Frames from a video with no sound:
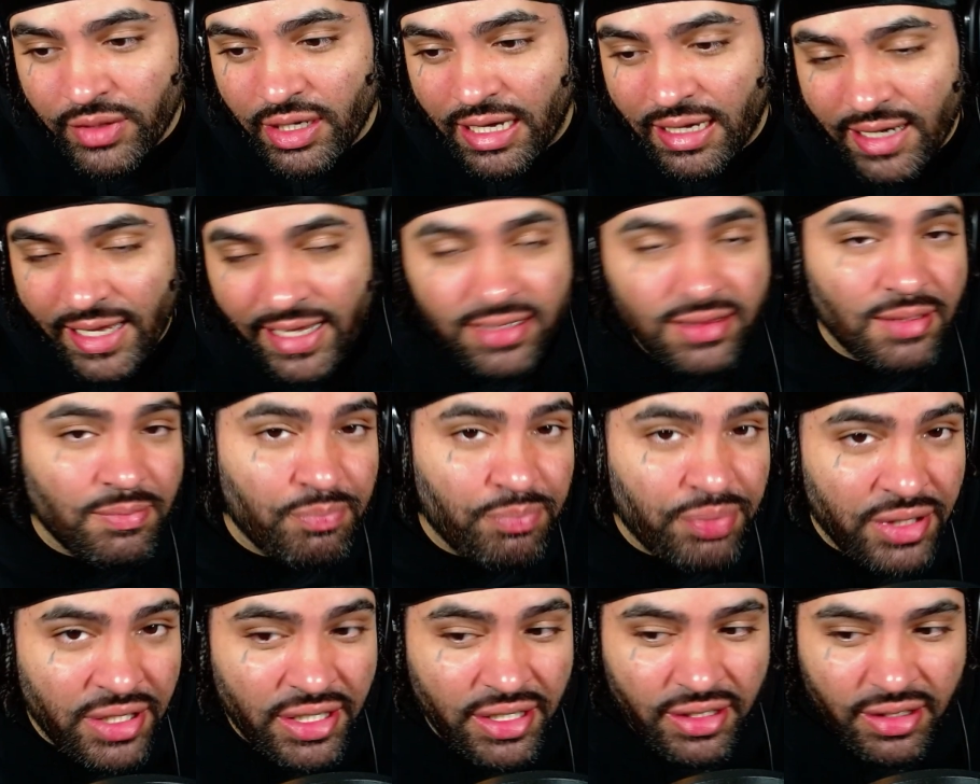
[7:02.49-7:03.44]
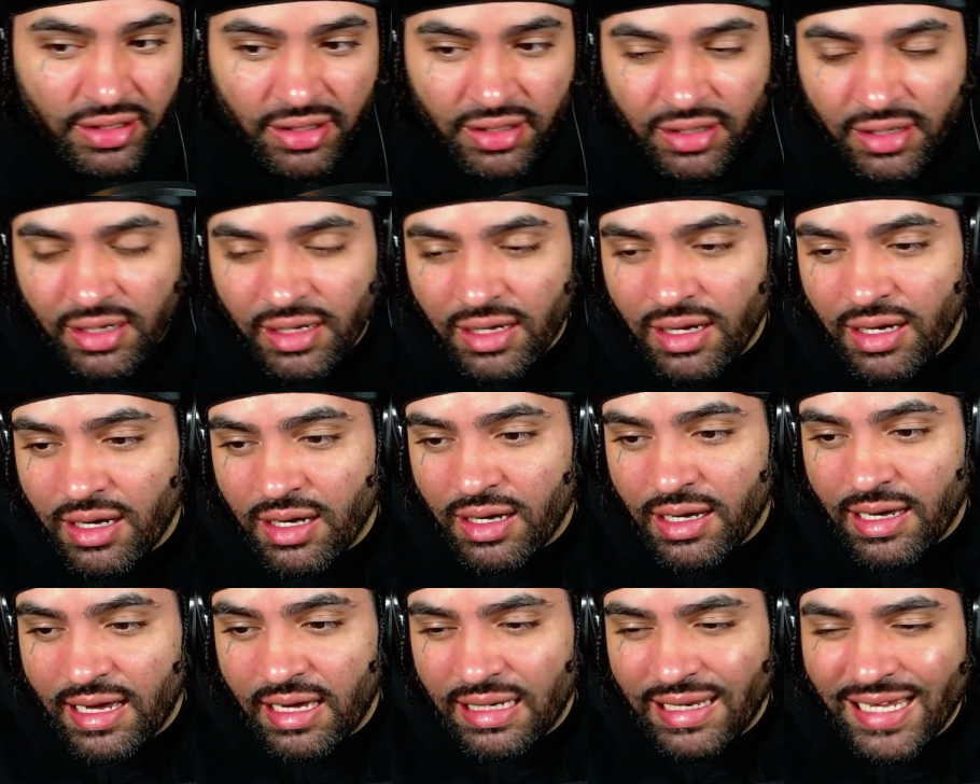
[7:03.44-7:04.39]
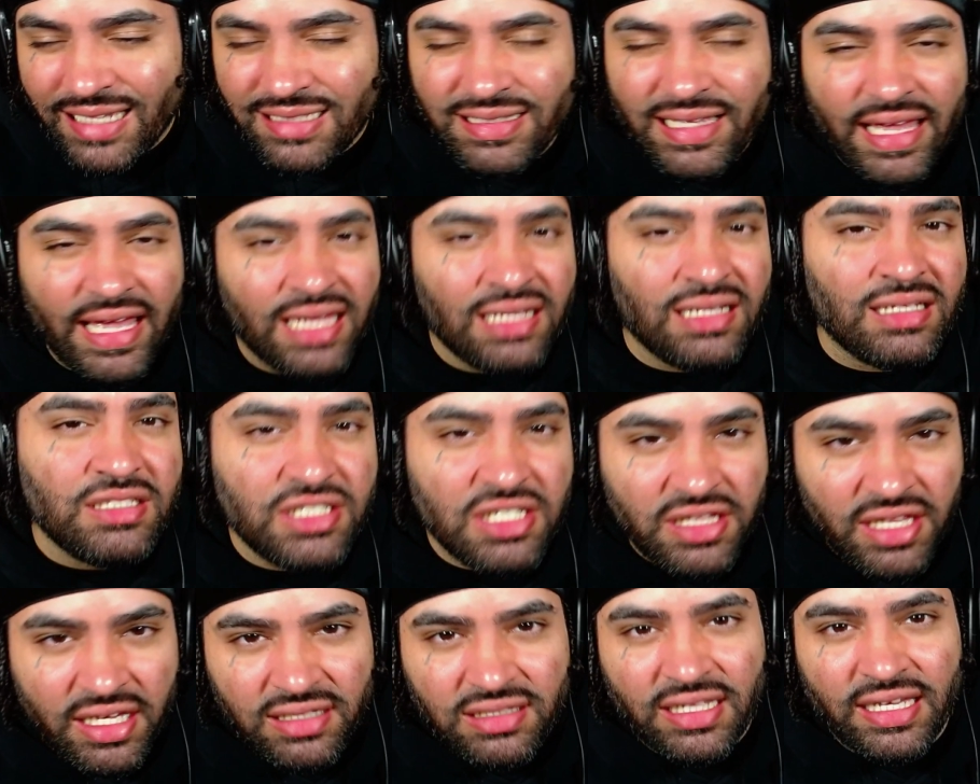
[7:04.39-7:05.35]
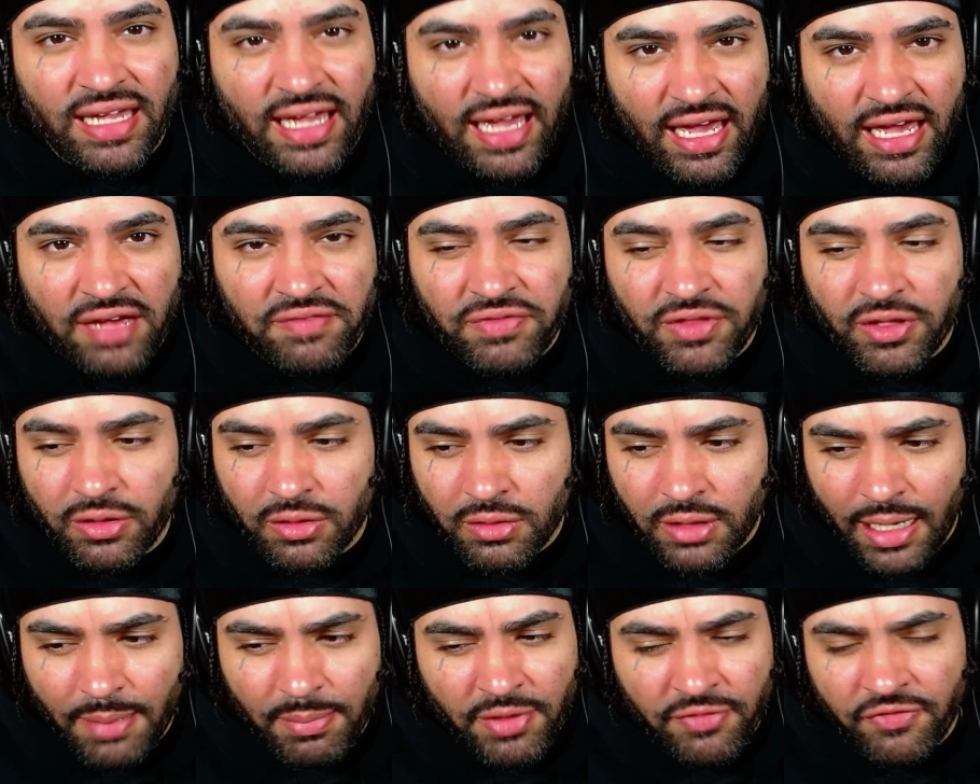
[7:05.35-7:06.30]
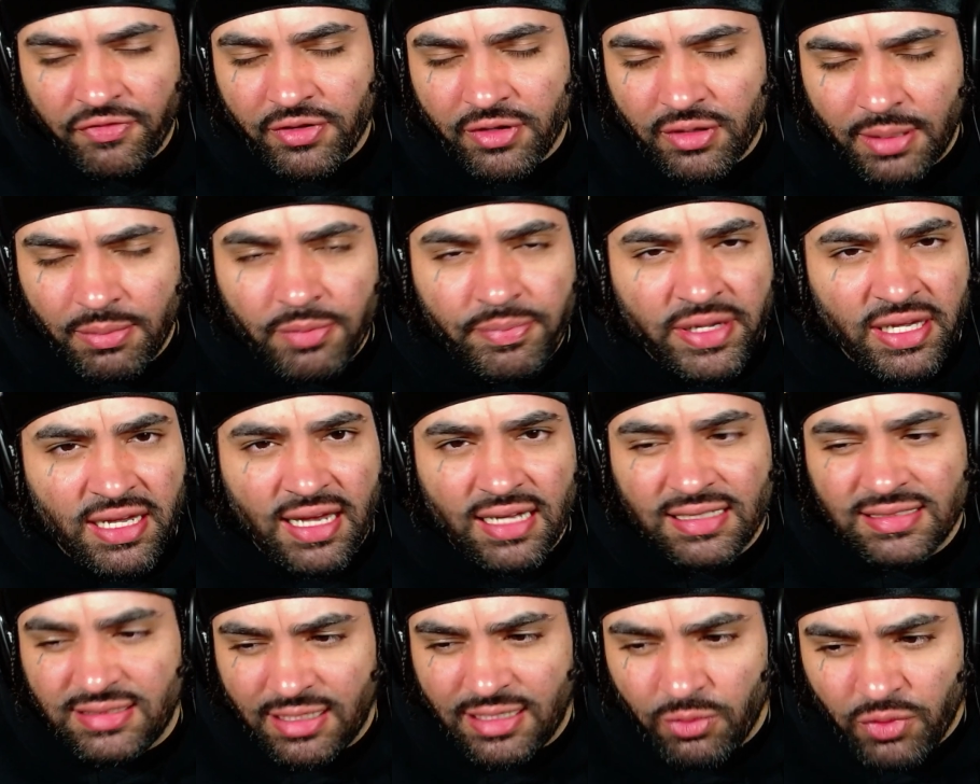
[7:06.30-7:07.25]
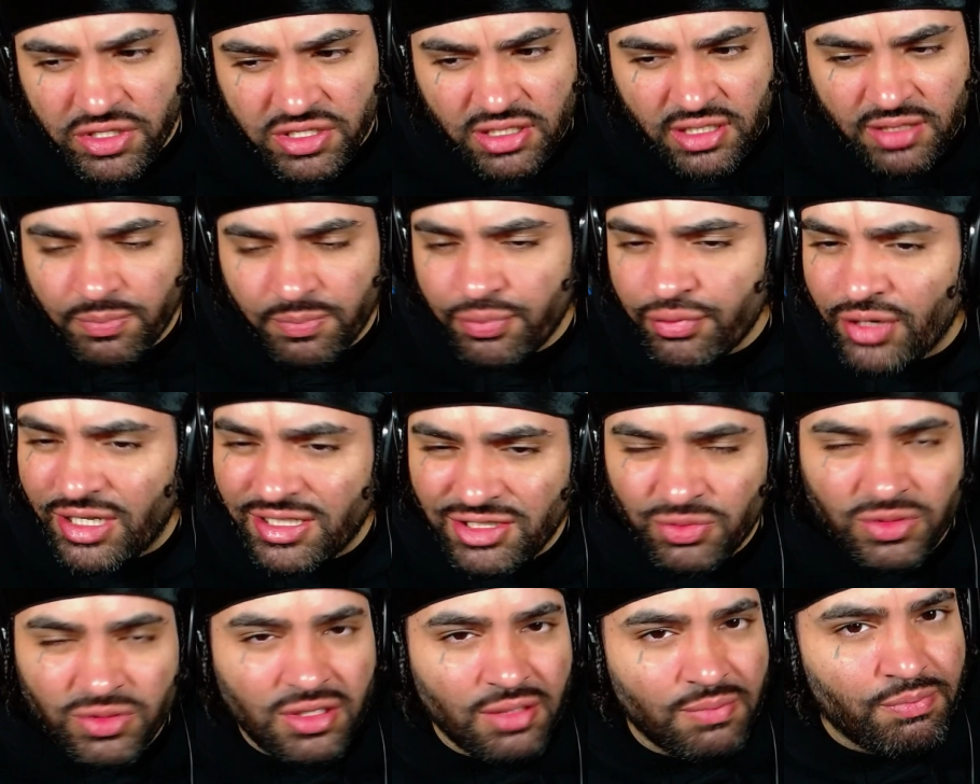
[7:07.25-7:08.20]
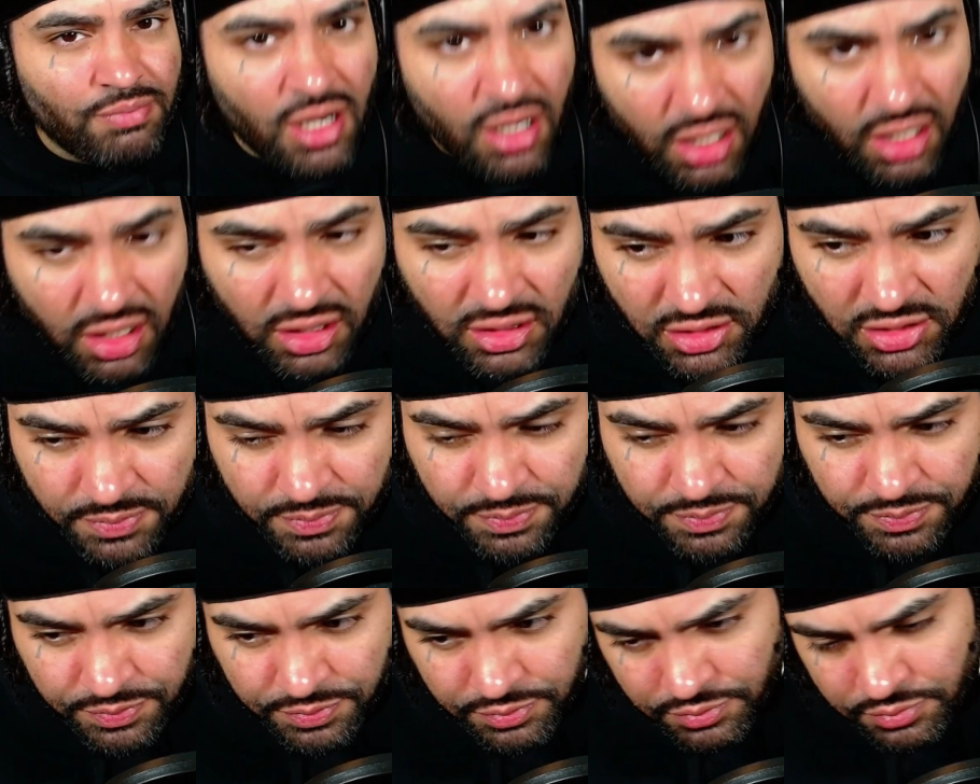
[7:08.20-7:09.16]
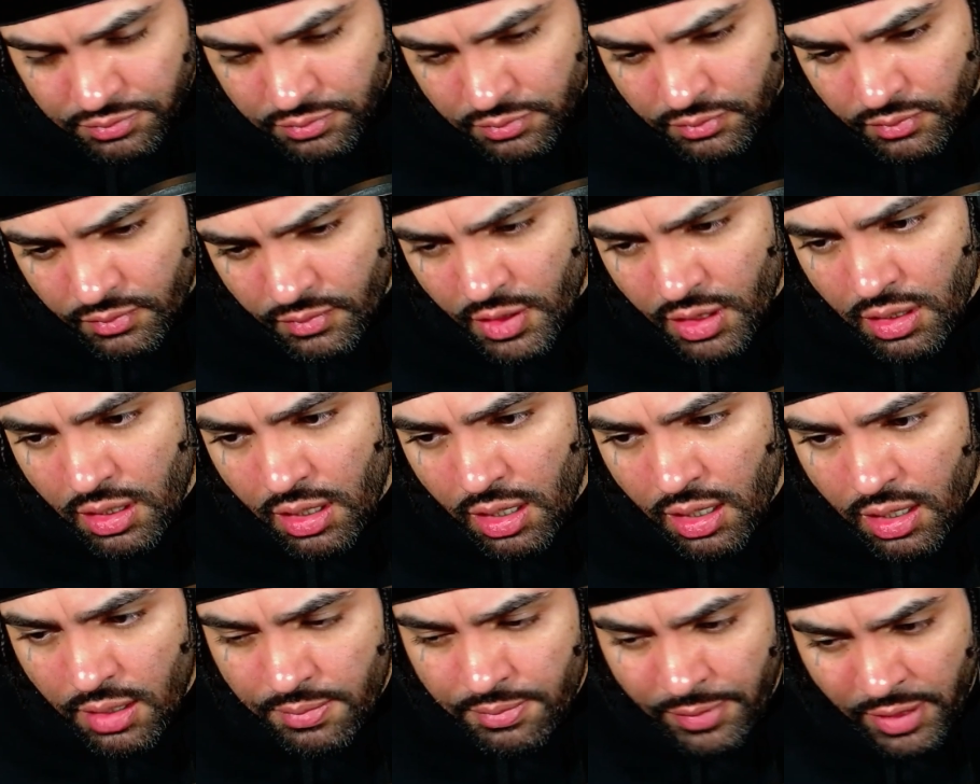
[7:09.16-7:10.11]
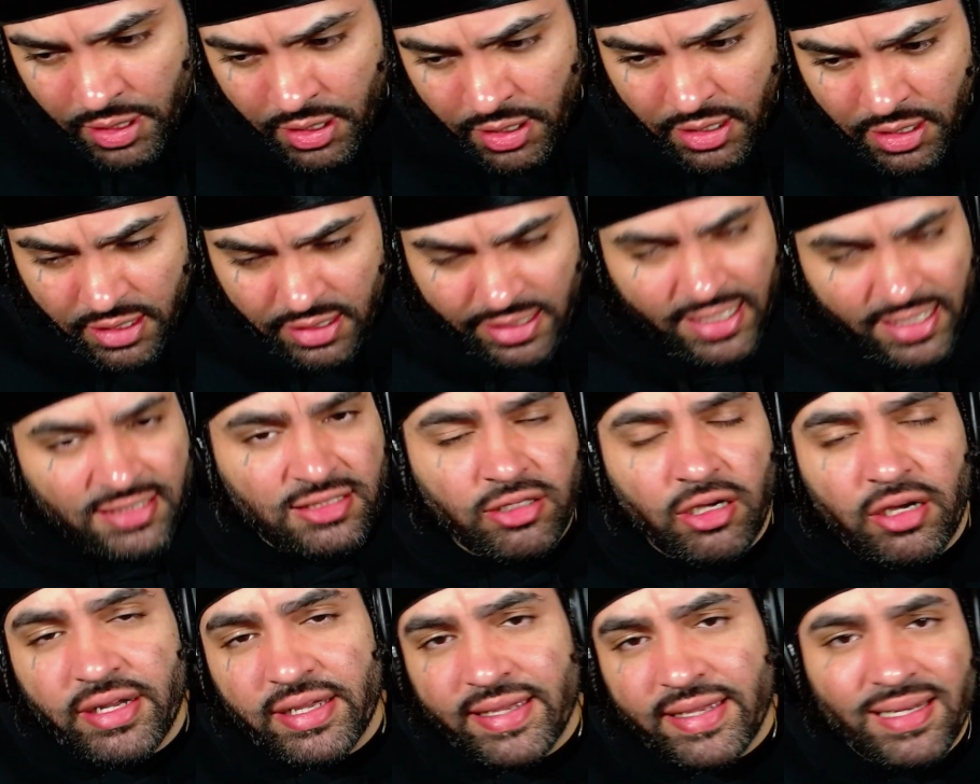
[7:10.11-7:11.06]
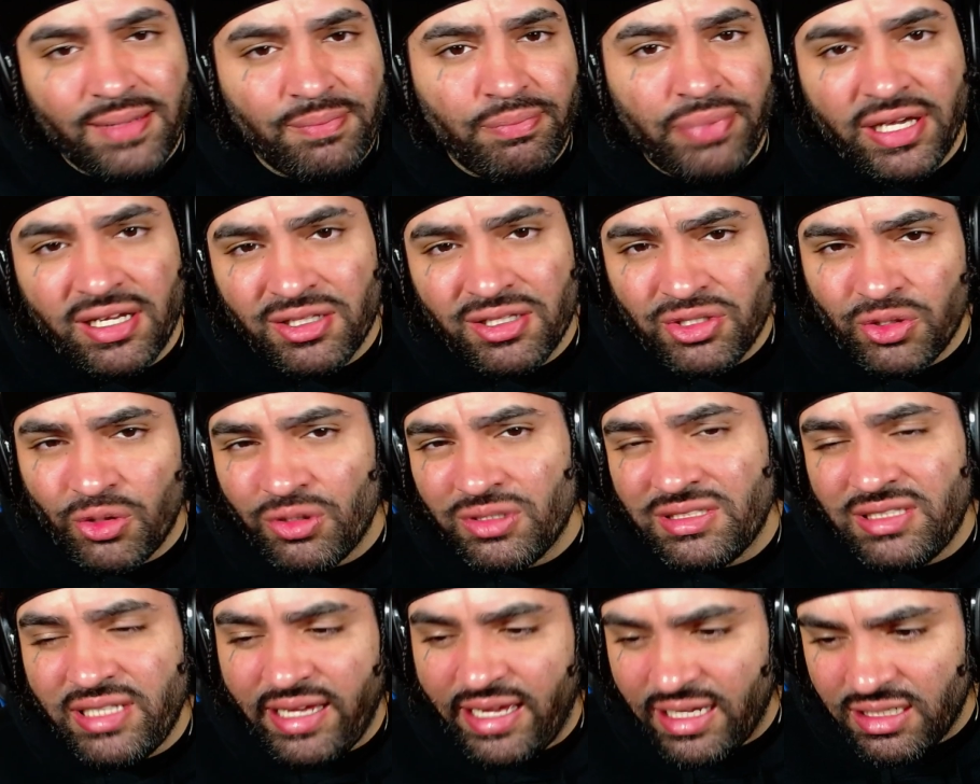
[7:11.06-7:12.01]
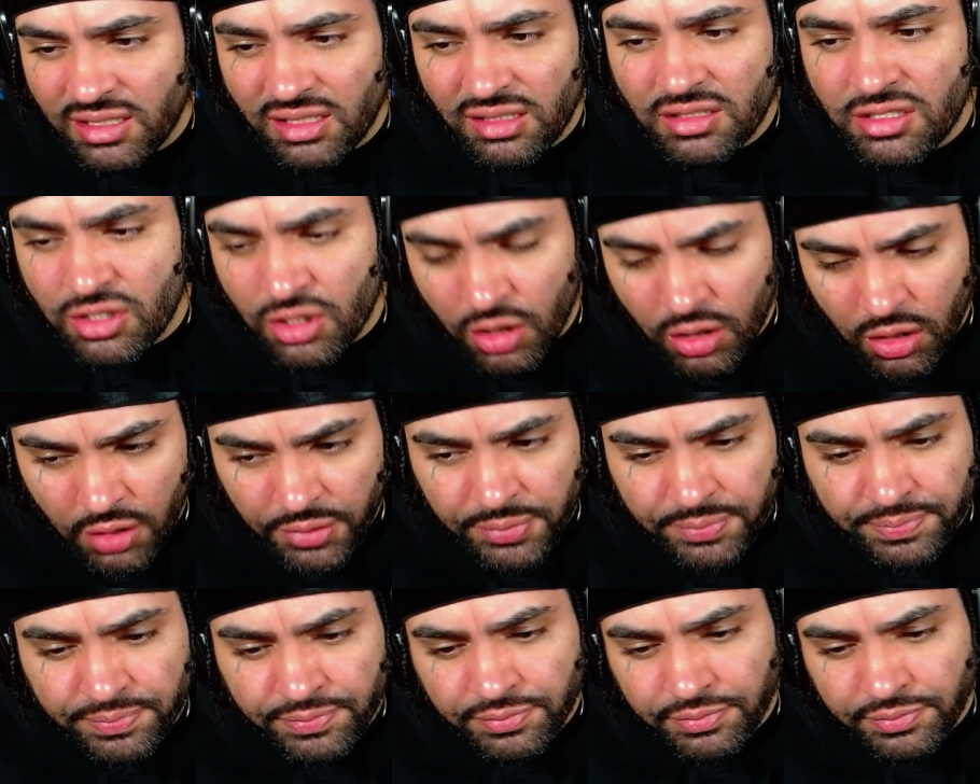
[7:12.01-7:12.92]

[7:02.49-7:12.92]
I like the beat. I like the energy that they have though. I'ma be honest, I wasn't impressed with the bars. It started getting better towards the end of the song.